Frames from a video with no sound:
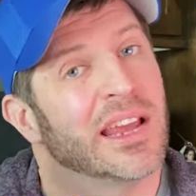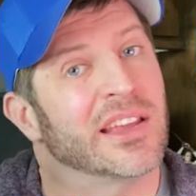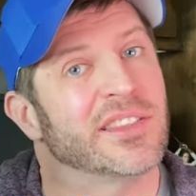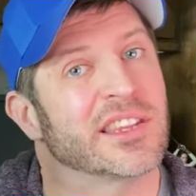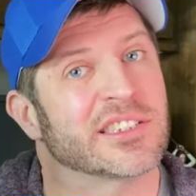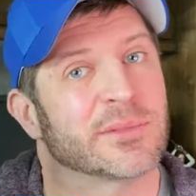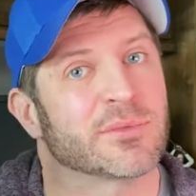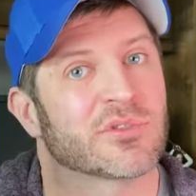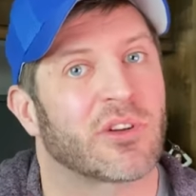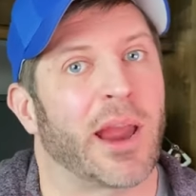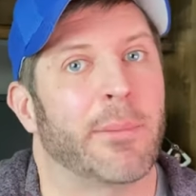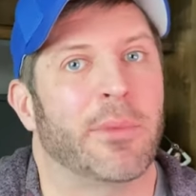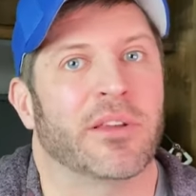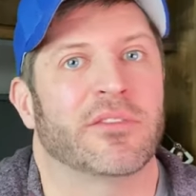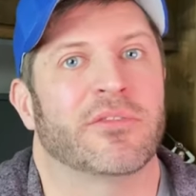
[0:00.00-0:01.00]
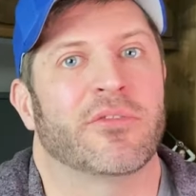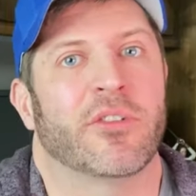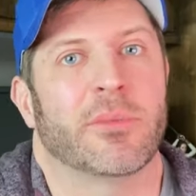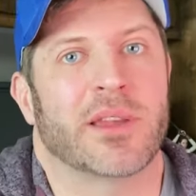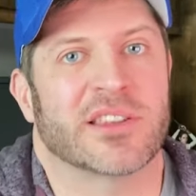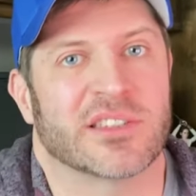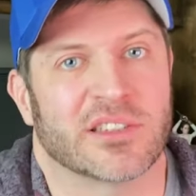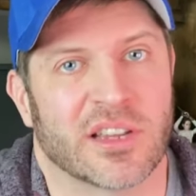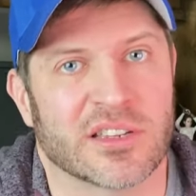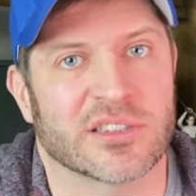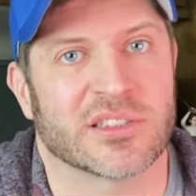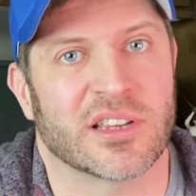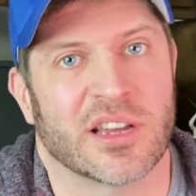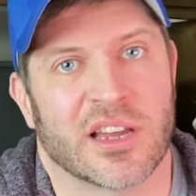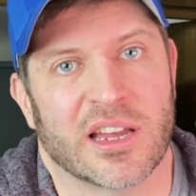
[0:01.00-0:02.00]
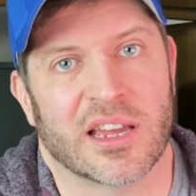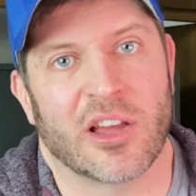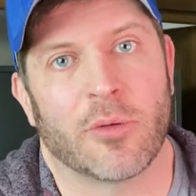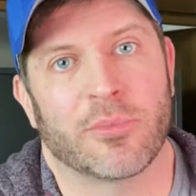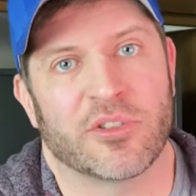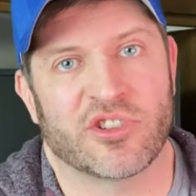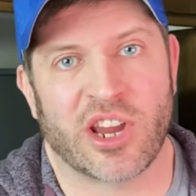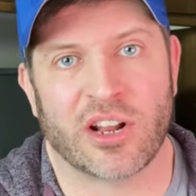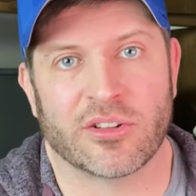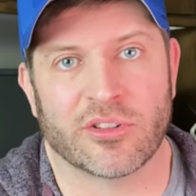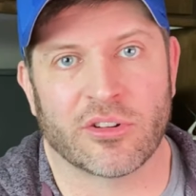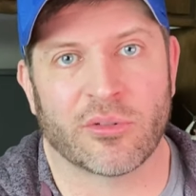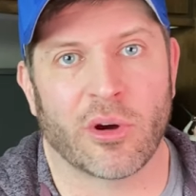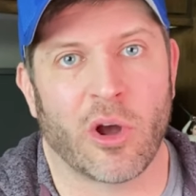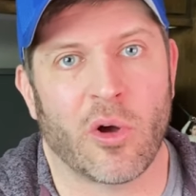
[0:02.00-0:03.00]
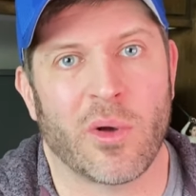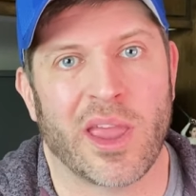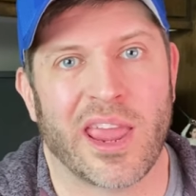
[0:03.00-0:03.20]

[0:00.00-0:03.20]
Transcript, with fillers: Hit the subscribe button for me as it does uh, help the channel to grow.